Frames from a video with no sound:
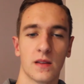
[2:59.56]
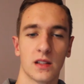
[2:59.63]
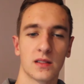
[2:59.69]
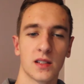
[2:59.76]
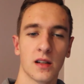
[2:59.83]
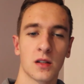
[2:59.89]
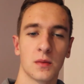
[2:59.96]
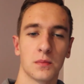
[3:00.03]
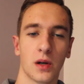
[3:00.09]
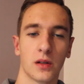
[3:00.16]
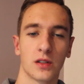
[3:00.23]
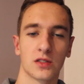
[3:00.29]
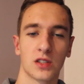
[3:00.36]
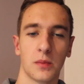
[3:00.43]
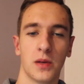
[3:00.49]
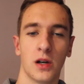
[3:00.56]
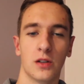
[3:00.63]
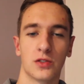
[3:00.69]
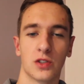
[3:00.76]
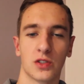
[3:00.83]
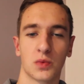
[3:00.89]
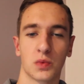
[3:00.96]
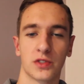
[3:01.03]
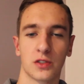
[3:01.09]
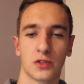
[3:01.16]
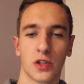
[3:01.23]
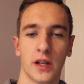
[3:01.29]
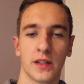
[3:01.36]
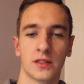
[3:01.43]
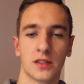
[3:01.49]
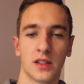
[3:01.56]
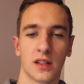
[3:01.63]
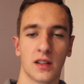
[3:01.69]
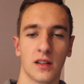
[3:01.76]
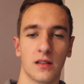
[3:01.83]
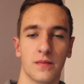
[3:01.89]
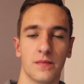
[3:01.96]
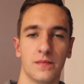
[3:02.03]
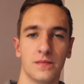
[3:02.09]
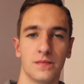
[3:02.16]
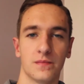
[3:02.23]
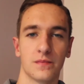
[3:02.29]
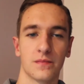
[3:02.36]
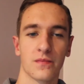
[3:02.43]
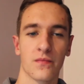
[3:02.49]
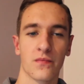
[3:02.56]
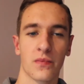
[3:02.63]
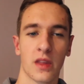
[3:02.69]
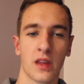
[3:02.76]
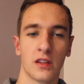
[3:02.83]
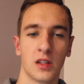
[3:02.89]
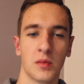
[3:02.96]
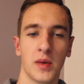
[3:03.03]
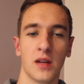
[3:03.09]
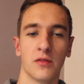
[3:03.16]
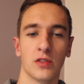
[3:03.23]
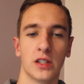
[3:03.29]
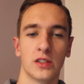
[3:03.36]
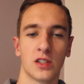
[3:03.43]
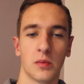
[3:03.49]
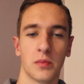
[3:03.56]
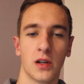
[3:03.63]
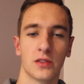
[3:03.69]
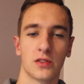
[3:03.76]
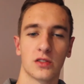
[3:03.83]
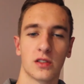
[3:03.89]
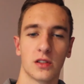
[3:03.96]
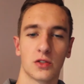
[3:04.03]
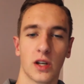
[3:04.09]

The second product I purchased was a train ticket. The main reason I purchased the